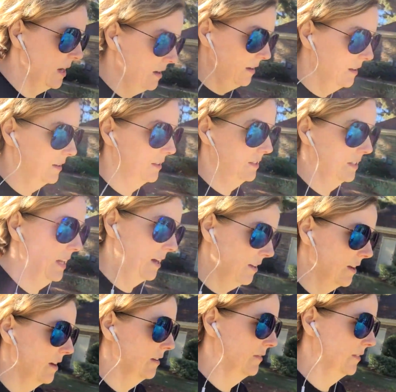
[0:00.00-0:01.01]
all are
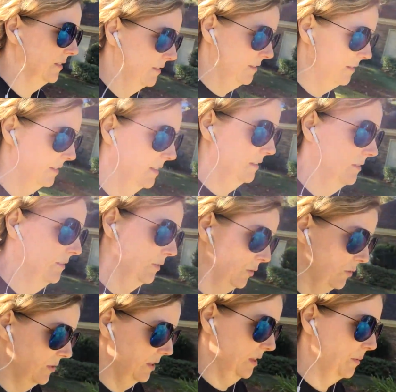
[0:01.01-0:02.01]
scared of, is
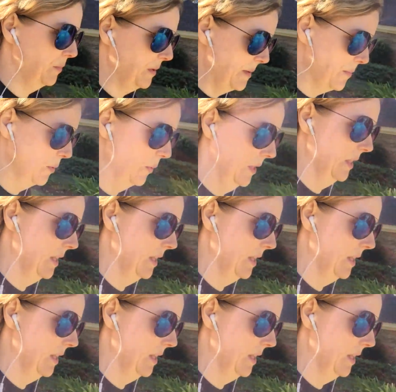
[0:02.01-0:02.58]
losing the people we